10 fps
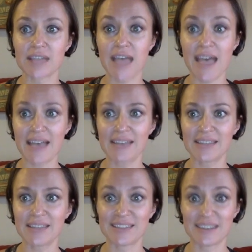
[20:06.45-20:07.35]

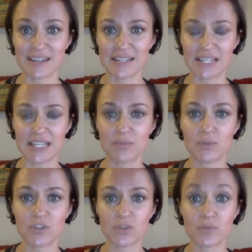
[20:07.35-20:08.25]
test that I did,
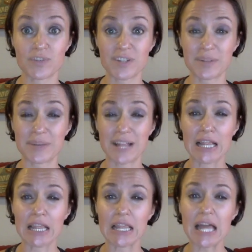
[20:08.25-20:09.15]
which we've talked about a
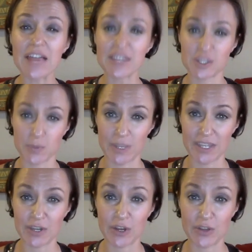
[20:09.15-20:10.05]
lot this week,
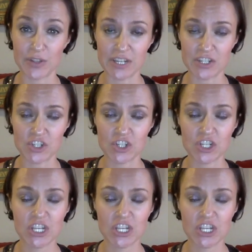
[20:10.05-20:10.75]
called the Dutch.